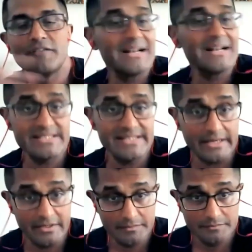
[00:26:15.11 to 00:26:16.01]
get fat and
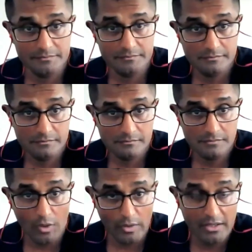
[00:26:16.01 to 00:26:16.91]
sick.
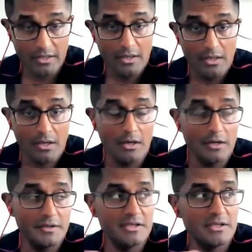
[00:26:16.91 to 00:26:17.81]
Okay,
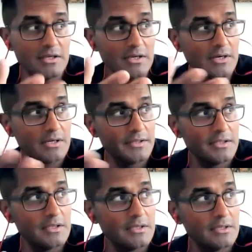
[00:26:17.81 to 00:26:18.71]
the
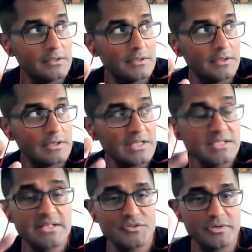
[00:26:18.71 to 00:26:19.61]

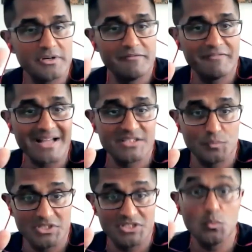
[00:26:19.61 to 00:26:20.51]
unsaturated
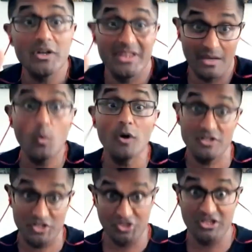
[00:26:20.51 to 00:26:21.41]
fats, which is what they
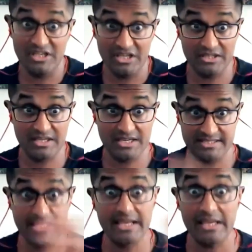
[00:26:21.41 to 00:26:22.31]
want you to eat,
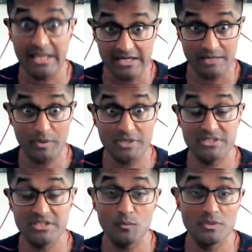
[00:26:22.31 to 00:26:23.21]
they're saying eat it
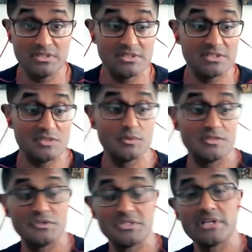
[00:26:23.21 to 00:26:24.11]
because this
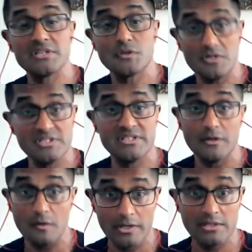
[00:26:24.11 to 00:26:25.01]
was crystallized
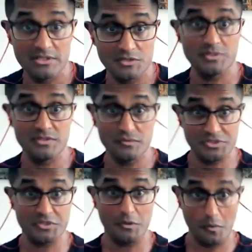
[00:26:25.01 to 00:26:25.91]
cottonseed oil. This was
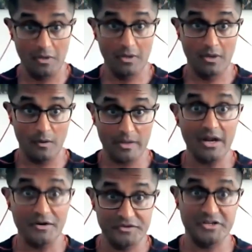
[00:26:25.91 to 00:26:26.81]
Crisco. Okay,
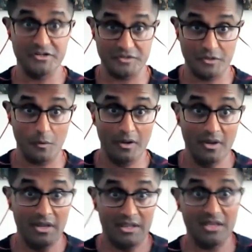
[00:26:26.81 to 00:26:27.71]
100 years ago,
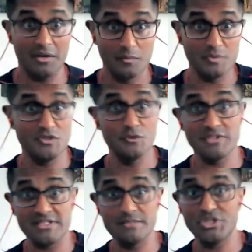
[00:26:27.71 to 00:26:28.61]
it was
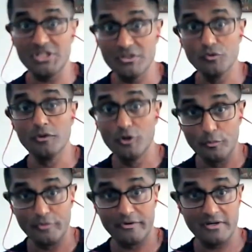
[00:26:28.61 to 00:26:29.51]
used as a machine
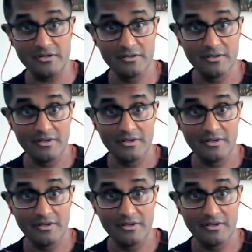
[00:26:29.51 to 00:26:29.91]
lubricant,